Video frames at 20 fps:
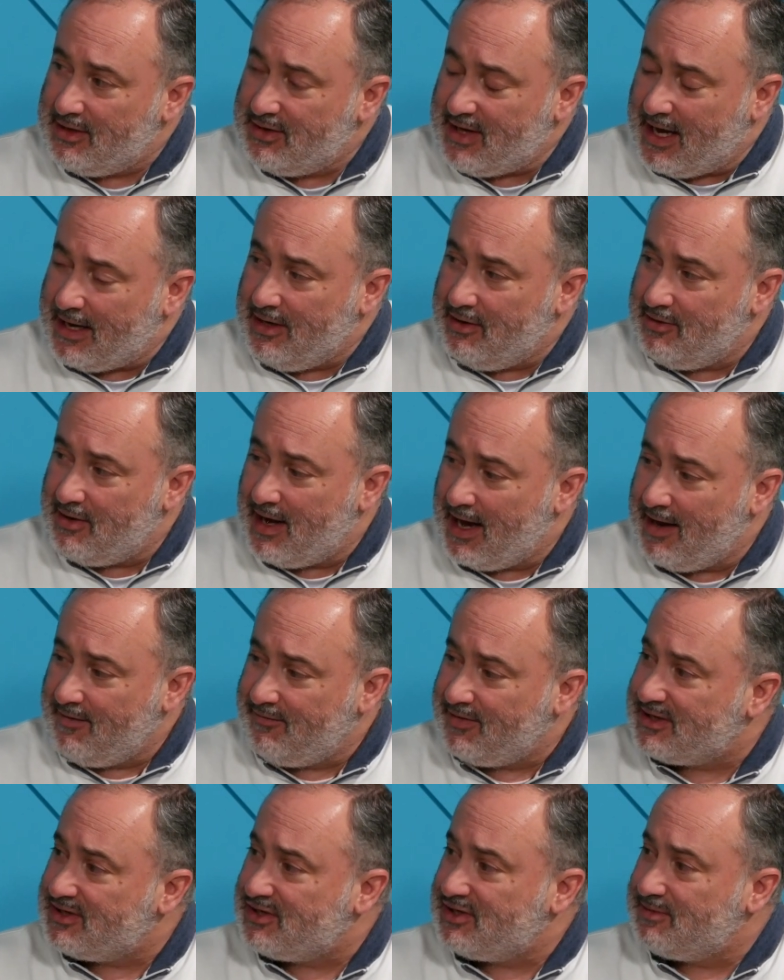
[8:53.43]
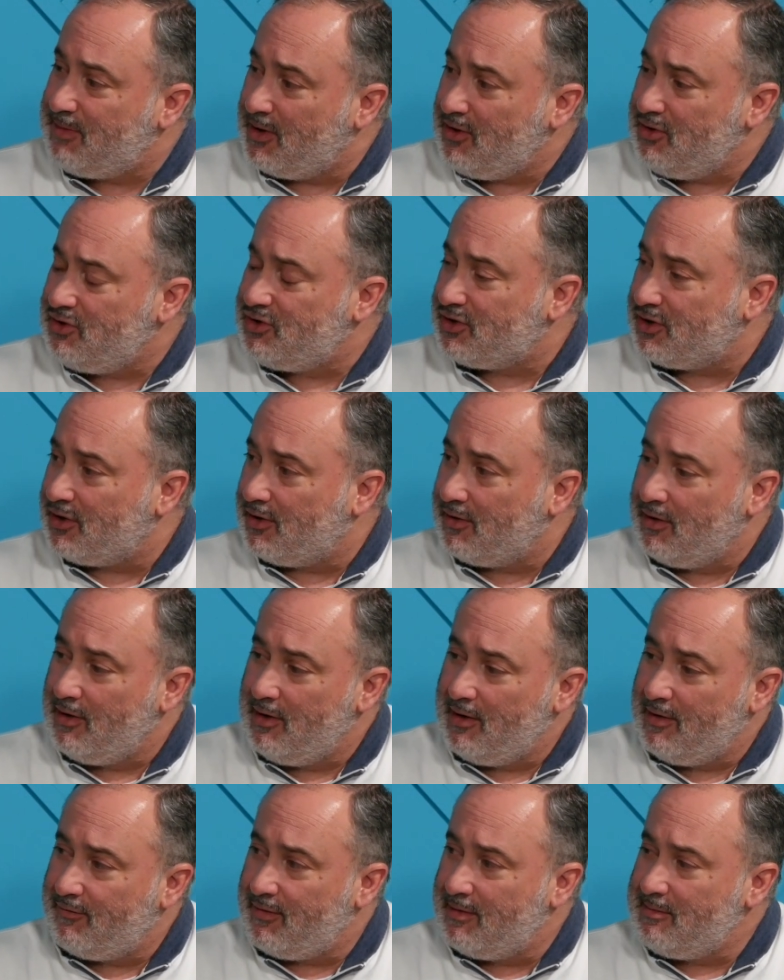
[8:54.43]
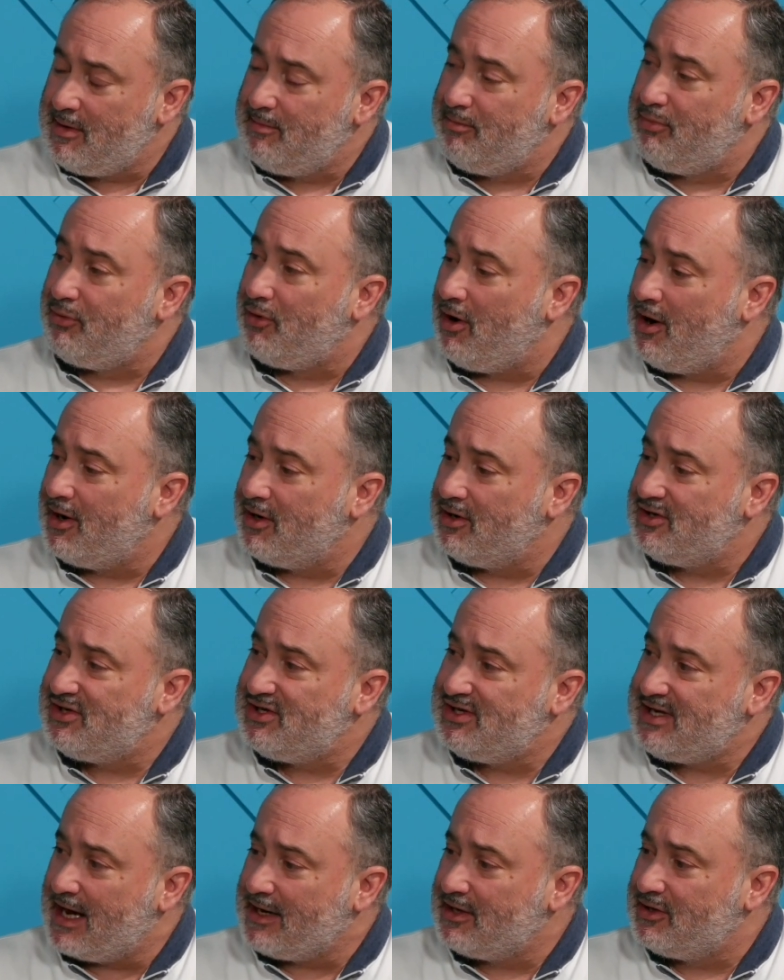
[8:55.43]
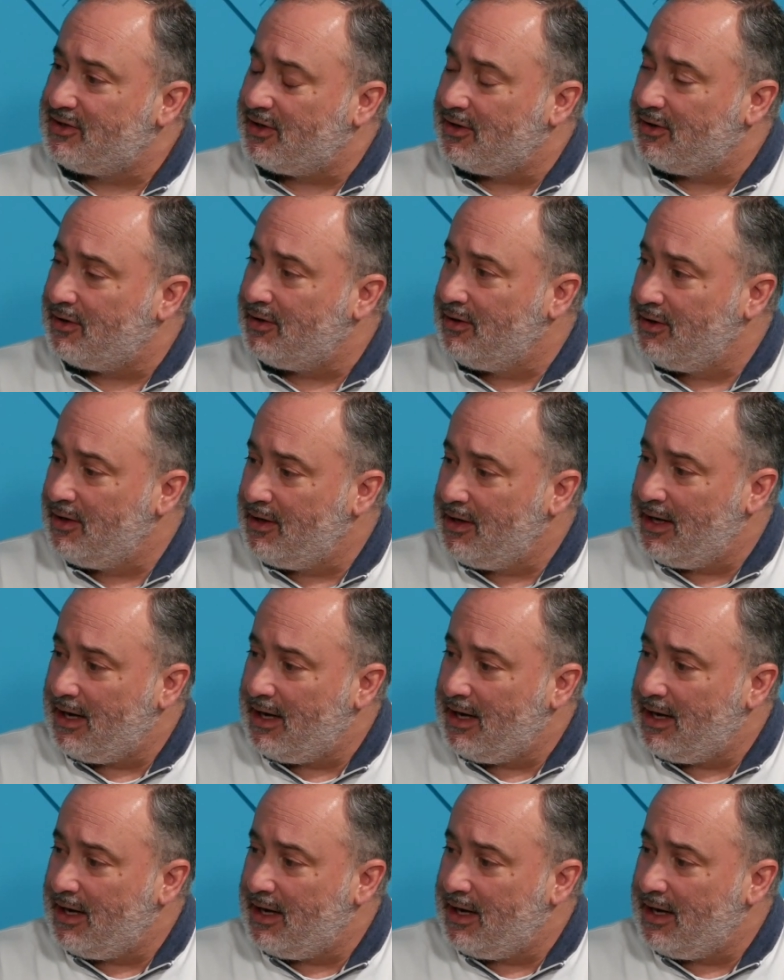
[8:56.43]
that you have exposure from a broader sector